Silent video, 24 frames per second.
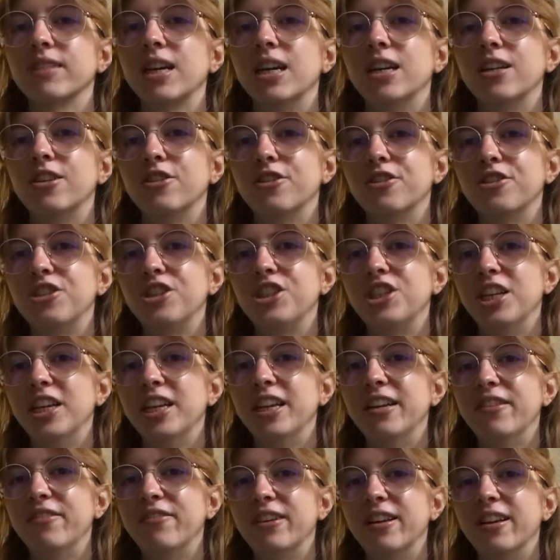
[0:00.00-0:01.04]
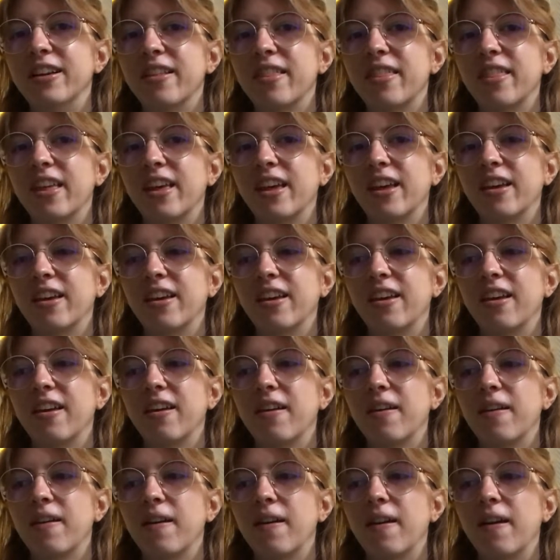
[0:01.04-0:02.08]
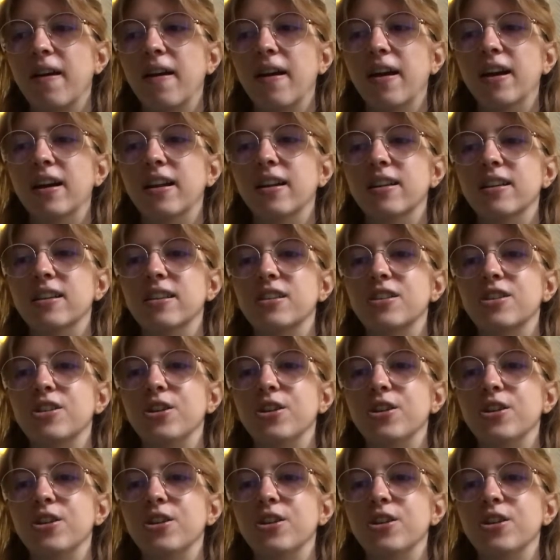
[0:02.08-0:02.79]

to achieve anything and